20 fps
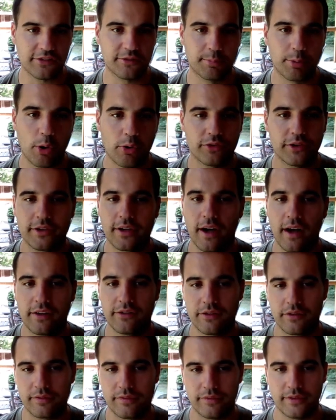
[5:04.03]
the pros and cons
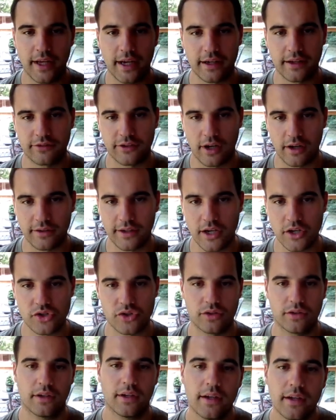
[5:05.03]
of debt
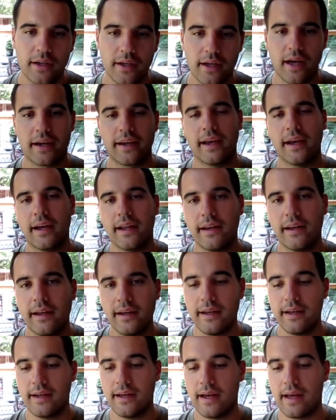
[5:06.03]
consolidation. Again,
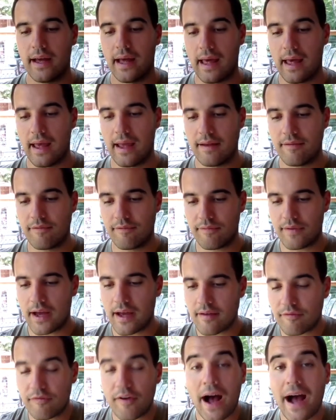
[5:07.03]
a
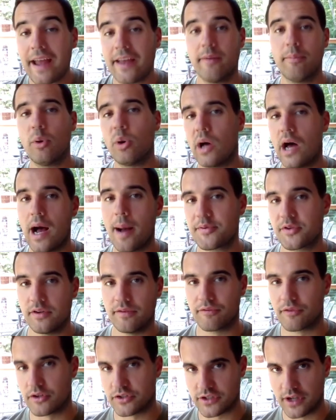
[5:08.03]
viable option
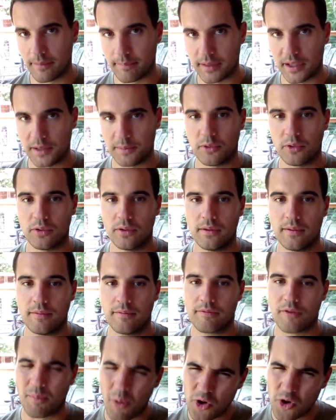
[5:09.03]
for some people.
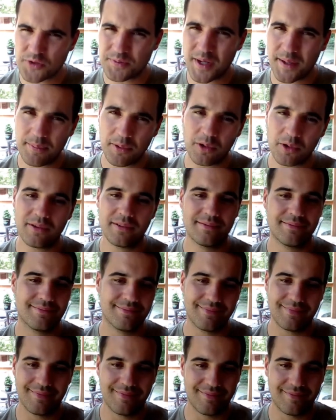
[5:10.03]
For most people,
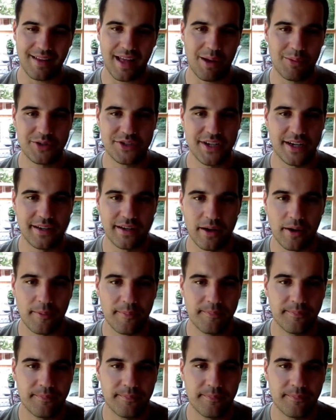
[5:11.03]
I would say no.